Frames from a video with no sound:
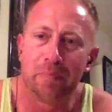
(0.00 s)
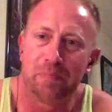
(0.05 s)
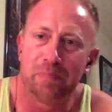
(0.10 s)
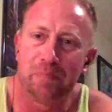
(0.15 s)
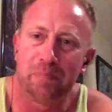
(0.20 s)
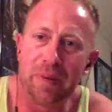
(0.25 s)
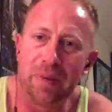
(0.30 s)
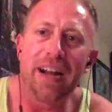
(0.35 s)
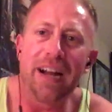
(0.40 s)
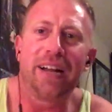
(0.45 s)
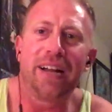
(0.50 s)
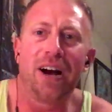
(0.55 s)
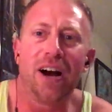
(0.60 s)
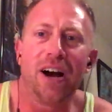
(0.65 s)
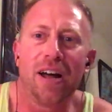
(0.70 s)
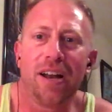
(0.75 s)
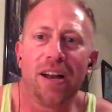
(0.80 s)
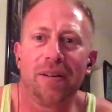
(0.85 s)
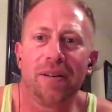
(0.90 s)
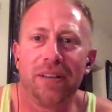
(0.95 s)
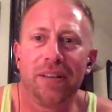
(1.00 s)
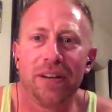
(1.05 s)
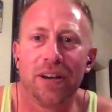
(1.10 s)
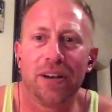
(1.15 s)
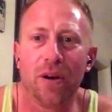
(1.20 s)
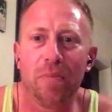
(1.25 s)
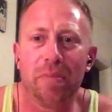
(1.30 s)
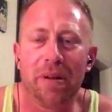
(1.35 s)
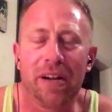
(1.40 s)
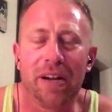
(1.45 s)
By God,
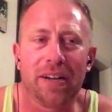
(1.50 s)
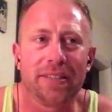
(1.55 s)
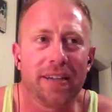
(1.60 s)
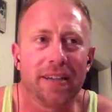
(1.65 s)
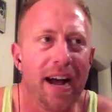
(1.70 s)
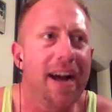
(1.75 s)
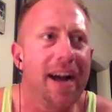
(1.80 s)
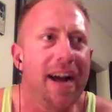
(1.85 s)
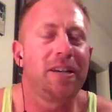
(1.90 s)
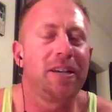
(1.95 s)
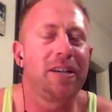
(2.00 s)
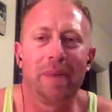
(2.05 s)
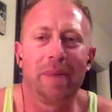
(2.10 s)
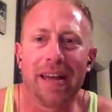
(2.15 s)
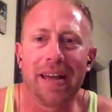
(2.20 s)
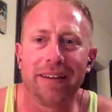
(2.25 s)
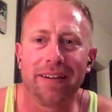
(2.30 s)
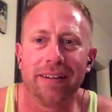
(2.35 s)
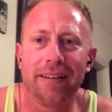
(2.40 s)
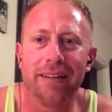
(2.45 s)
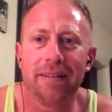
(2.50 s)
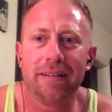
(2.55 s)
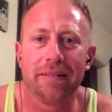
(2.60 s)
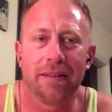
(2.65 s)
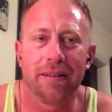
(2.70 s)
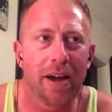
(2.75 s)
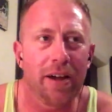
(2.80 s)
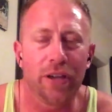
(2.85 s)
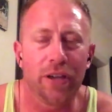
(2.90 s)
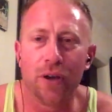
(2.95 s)
because I demanded it,
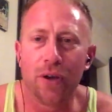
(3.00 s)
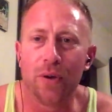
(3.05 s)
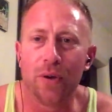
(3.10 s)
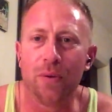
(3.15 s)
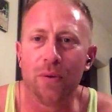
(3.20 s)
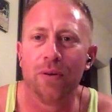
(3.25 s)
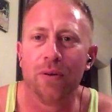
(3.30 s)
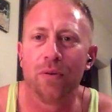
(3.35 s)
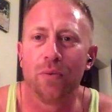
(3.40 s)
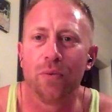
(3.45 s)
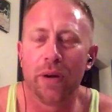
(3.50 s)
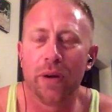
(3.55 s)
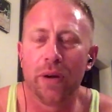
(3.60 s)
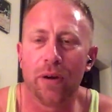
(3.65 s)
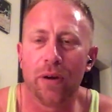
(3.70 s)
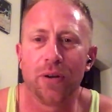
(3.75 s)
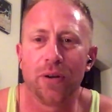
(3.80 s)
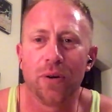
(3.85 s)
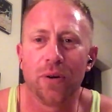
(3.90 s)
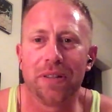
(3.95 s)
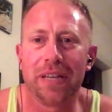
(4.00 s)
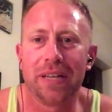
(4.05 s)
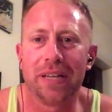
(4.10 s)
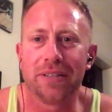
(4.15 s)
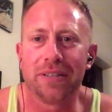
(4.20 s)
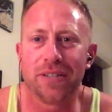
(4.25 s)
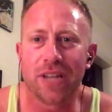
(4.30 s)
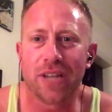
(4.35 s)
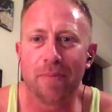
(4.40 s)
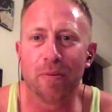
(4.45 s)
not you, we are doing the
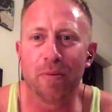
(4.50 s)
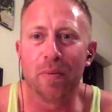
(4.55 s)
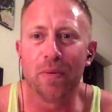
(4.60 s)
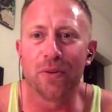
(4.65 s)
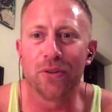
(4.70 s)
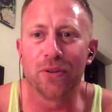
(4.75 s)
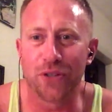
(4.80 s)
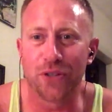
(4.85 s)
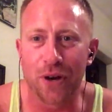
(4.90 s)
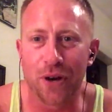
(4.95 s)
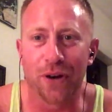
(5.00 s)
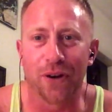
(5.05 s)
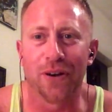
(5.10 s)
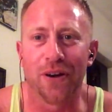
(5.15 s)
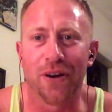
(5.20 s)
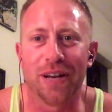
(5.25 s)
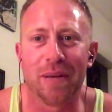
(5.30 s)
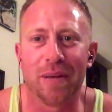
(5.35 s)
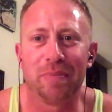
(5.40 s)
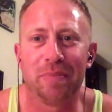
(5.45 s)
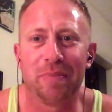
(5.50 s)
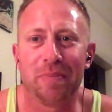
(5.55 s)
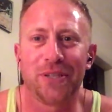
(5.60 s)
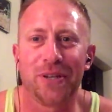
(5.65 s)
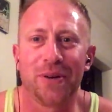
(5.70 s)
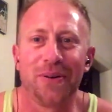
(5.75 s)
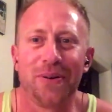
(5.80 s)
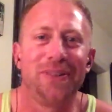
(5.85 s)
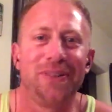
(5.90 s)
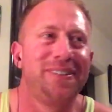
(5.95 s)
Unstoppable Juggernaut episode.